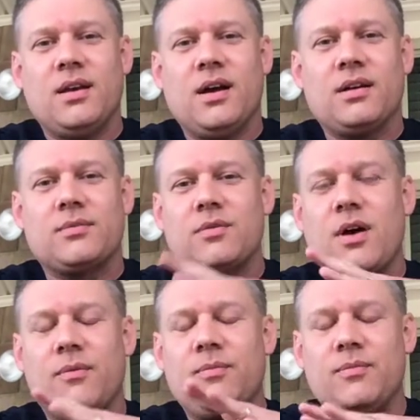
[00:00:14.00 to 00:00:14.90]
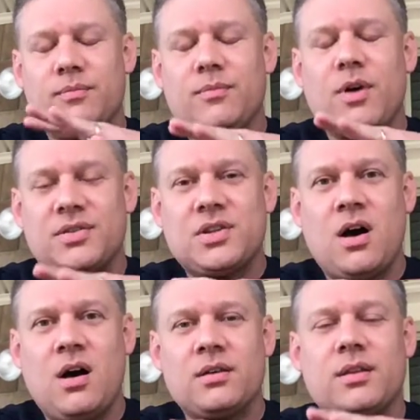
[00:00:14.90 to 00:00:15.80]
a, a, a, a
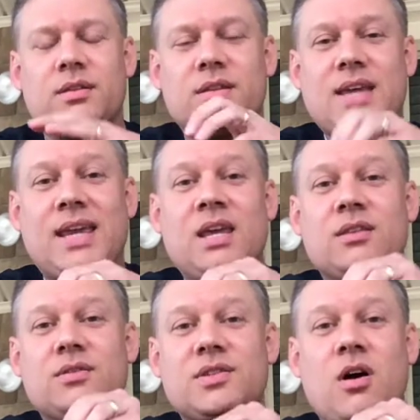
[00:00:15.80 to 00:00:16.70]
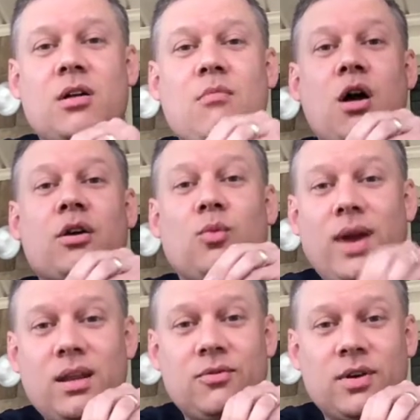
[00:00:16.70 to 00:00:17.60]
song, taking the song
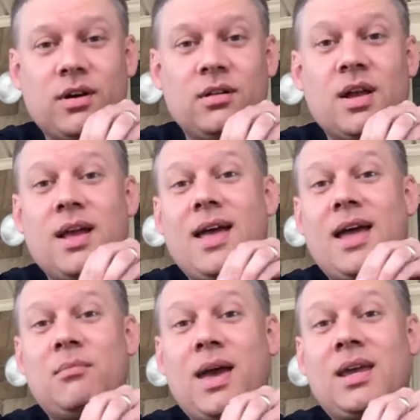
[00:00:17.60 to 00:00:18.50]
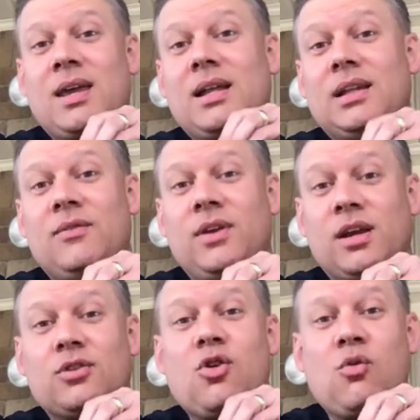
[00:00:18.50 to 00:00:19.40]
Margaritaville and making it Living
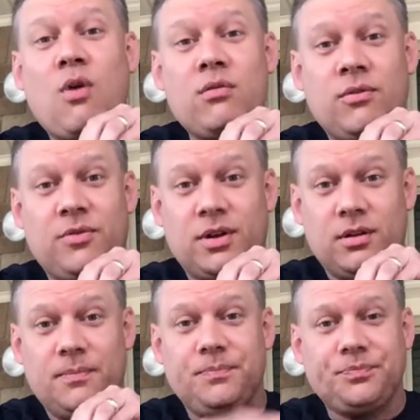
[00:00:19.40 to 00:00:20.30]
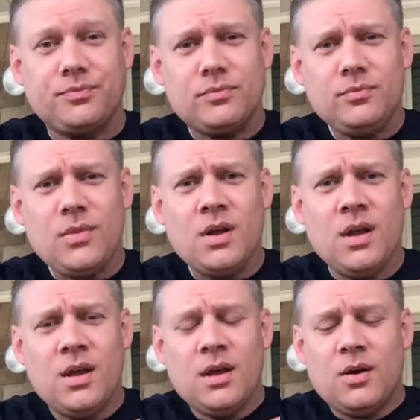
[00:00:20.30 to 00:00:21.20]
in Coronaville.
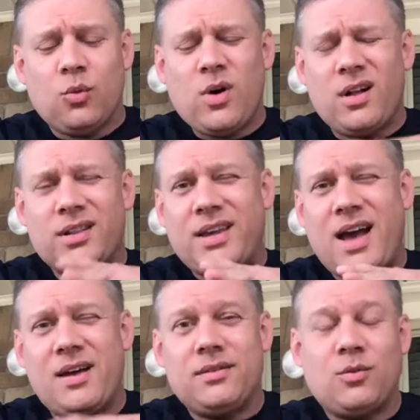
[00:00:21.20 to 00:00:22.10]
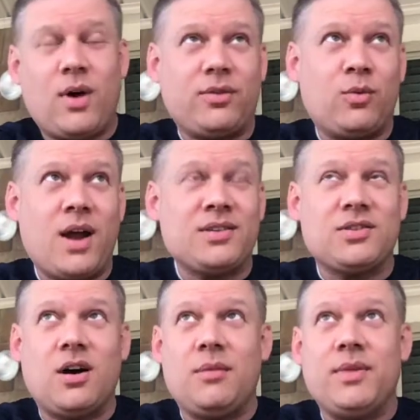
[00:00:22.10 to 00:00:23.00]
Well, the guy, the the one I
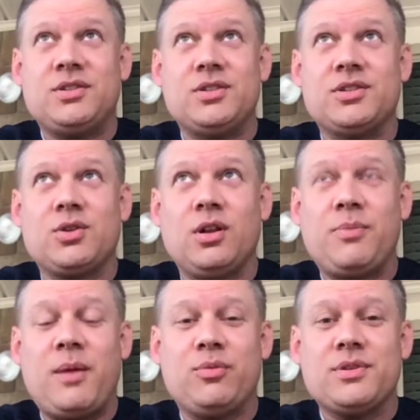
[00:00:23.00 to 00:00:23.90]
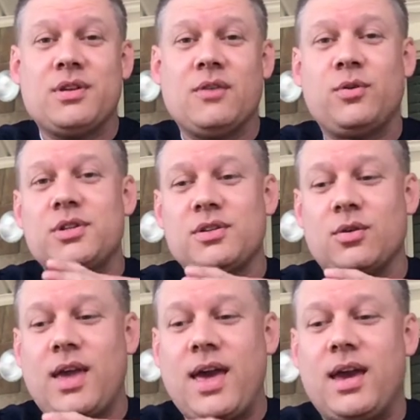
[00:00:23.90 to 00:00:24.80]
saw mentions toilet paper and stuff, which is
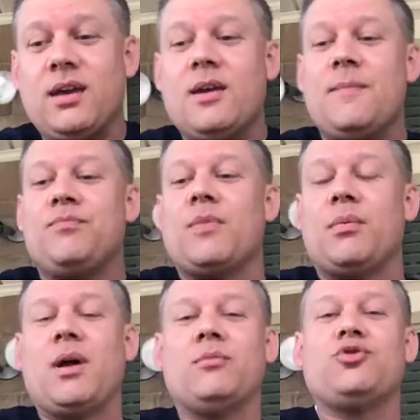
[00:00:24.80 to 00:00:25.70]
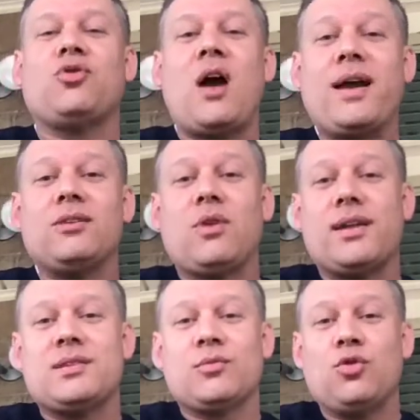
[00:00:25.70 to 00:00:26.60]
okay, but I'm trying to
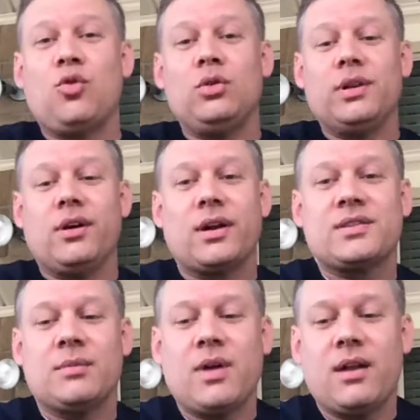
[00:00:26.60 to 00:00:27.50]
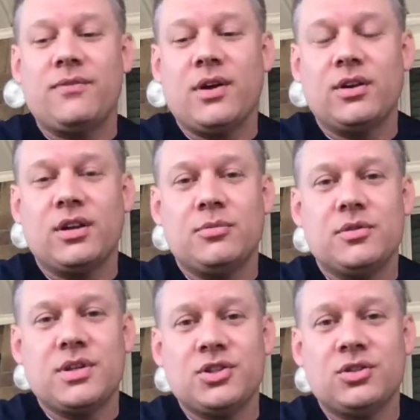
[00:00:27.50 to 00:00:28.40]
write some cool lyrics. I'm not a very good
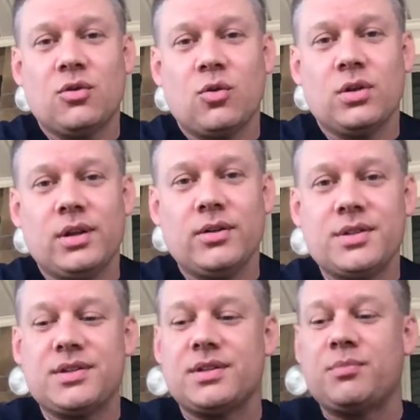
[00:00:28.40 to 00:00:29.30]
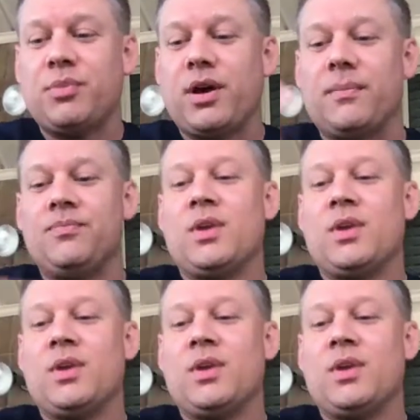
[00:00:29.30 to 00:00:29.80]
musician or lyricist, but